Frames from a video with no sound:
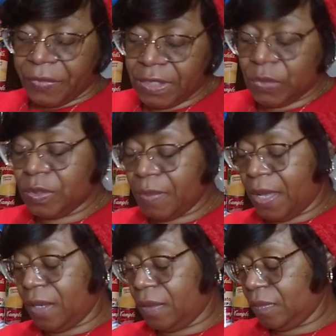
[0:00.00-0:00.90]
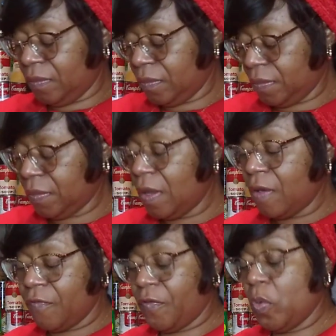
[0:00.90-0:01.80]
This was made
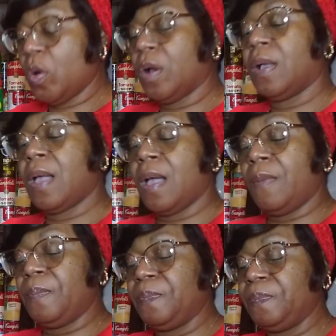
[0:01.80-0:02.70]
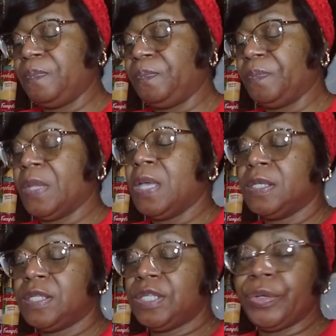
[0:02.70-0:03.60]
for
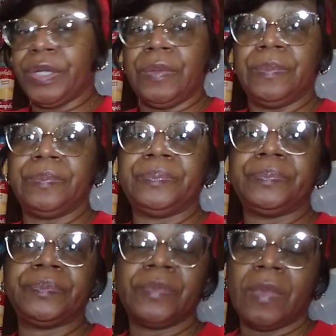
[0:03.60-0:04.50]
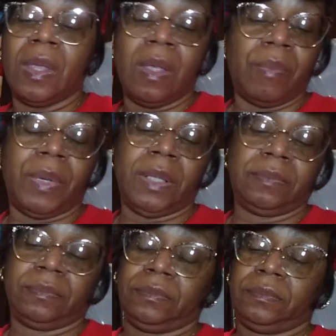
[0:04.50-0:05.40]
cereal,
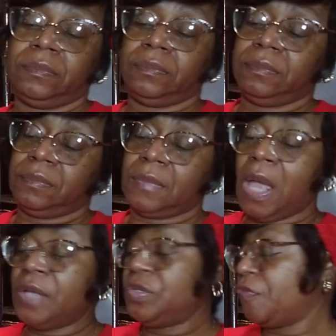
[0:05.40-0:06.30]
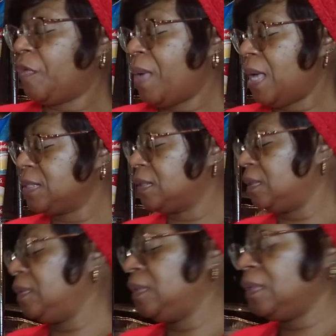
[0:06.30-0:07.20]
but I use it for
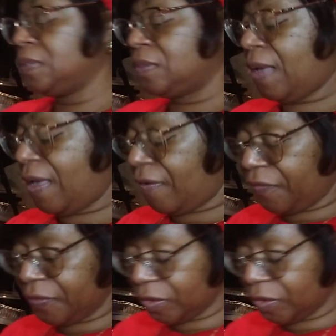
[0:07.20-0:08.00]
pasta. So, I have